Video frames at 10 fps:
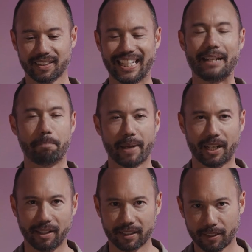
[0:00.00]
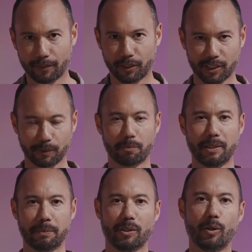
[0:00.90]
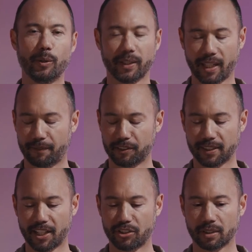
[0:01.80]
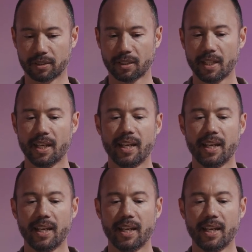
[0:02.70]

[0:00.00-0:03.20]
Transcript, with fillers: get better at conversing with people and holding conversations.